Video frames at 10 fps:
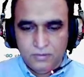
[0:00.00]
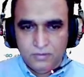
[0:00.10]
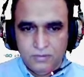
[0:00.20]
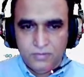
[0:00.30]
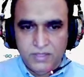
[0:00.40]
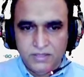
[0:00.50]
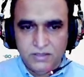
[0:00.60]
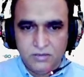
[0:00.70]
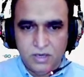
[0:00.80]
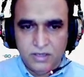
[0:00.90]
means
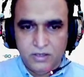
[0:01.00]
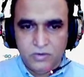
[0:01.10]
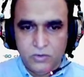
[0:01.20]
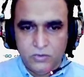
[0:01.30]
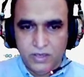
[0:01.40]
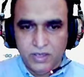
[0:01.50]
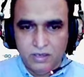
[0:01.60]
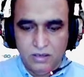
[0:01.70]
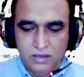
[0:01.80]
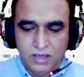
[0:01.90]
not equal to
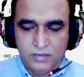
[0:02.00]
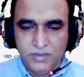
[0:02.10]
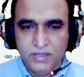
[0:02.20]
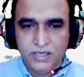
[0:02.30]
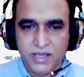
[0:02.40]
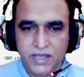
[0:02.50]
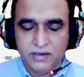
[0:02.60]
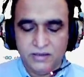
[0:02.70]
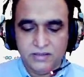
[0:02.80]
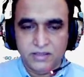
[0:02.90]
null that means the
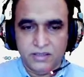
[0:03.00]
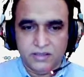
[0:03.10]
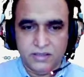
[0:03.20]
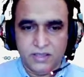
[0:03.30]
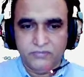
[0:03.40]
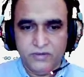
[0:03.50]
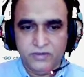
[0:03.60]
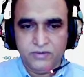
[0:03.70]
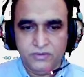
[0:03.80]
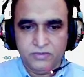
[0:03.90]
error is there then we
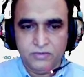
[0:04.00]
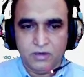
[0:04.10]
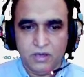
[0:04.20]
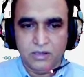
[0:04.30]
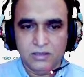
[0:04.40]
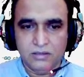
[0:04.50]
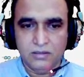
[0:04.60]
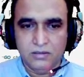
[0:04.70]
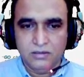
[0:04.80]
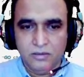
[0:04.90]
call the
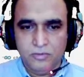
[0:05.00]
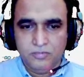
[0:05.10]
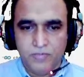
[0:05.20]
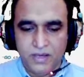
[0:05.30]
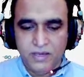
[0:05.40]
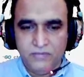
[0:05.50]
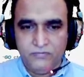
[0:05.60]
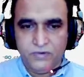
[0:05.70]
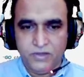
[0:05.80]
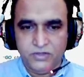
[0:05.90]
panic
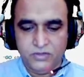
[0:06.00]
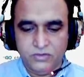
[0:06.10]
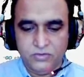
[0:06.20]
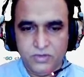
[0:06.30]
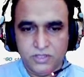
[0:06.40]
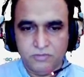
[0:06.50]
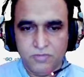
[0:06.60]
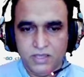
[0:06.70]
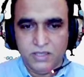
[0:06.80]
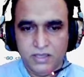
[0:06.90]
function to
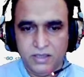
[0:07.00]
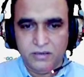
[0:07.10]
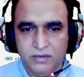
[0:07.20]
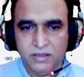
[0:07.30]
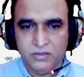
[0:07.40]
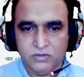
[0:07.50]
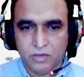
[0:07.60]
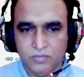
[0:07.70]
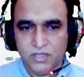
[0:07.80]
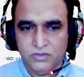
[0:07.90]
display the error and
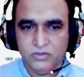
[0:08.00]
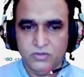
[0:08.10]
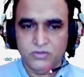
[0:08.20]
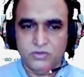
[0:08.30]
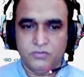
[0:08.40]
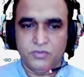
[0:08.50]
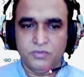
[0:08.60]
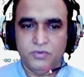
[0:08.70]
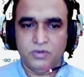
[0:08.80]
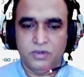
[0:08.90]
stop the execution of the
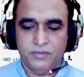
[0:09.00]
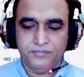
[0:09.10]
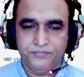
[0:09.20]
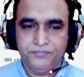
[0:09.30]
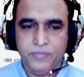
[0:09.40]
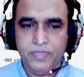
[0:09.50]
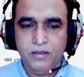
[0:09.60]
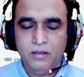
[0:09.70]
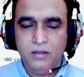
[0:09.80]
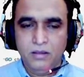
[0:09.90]
program.
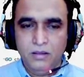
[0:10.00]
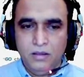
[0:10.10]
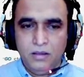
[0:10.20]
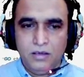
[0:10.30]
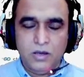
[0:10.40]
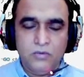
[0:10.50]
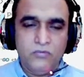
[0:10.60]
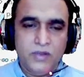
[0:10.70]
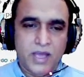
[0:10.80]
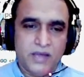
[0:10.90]
Now
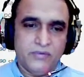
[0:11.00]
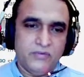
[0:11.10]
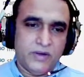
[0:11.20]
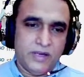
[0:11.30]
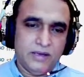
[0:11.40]
we have a file